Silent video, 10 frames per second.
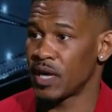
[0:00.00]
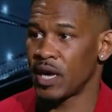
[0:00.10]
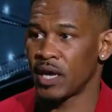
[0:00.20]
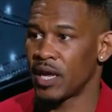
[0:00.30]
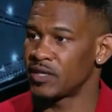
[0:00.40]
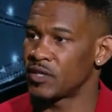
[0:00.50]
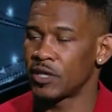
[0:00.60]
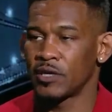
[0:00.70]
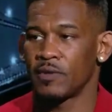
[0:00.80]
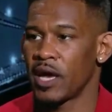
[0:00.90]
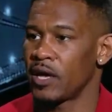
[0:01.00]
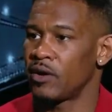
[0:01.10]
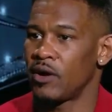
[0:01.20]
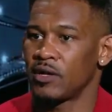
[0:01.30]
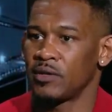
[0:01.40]
And I took it head
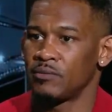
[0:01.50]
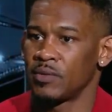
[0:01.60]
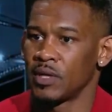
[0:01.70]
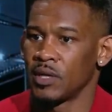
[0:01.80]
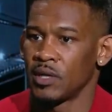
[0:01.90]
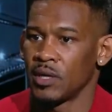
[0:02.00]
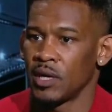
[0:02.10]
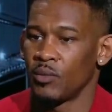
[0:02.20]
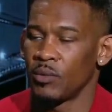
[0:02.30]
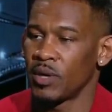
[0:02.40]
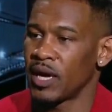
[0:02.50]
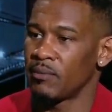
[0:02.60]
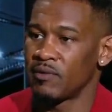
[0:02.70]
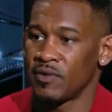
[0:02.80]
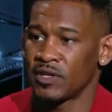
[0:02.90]
on and, and we
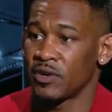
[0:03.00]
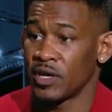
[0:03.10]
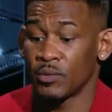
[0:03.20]
became the victor.